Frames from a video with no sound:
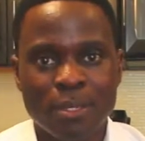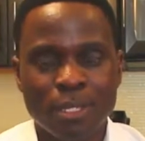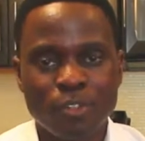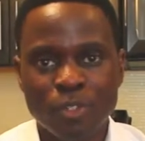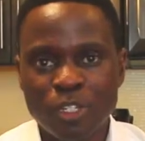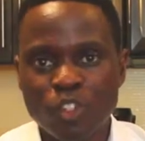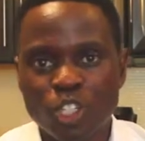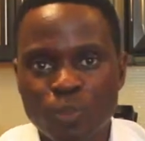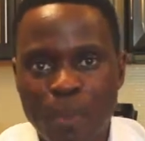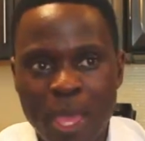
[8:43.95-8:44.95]
that you need to
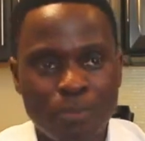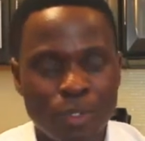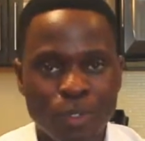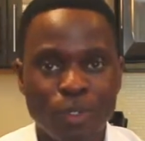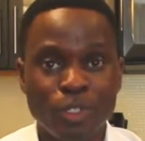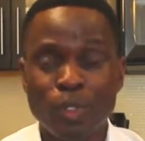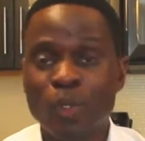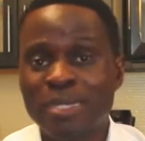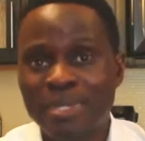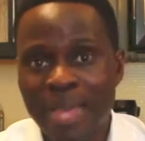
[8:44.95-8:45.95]
expand beyond
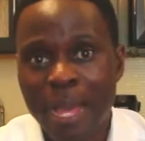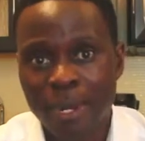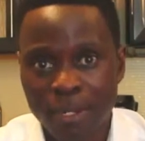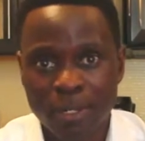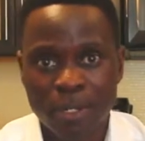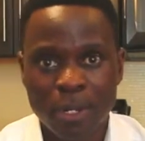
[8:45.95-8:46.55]
US and Canada.